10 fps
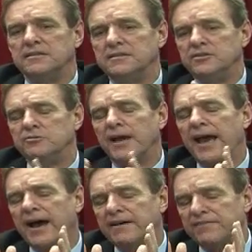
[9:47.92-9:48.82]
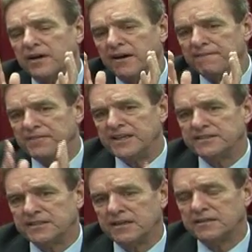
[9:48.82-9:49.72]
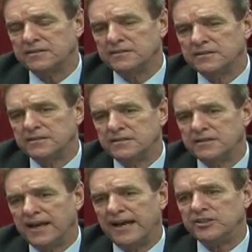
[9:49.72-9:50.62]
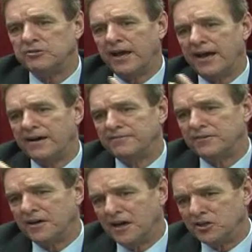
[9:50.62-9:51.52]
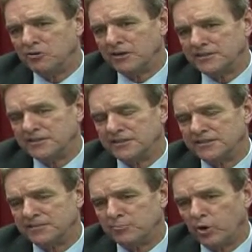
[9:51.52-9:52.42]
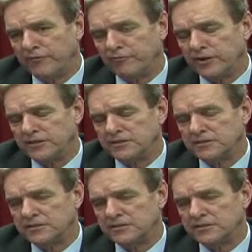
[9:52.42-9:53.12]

you have a visa and you have a U.S. citizen boyfriend.